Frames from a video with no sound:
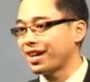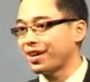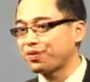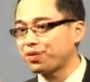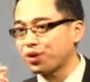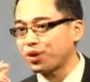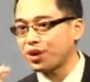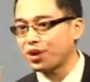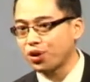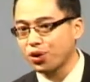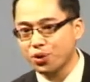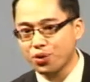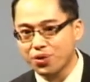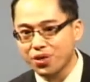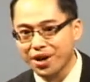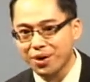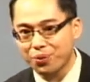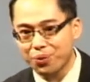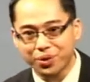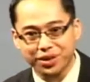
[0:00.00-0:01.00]
after he heard
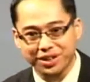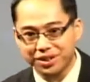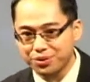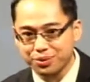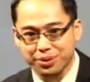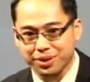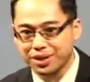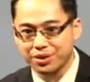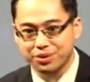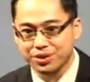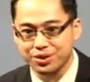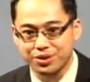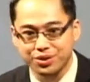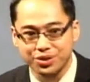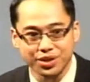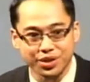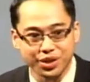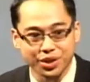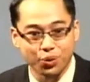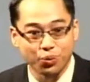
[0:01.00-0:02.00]
that one. He, he just
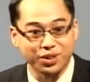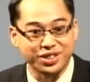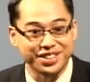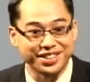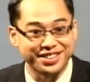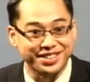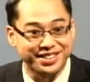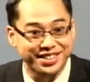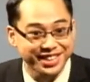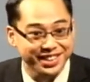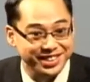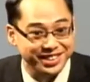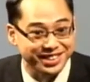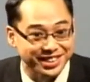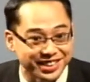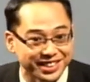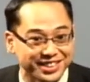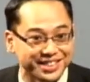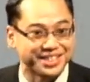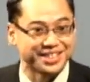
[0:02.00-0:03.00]
was
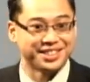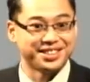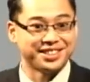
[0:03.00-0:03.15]
addicted.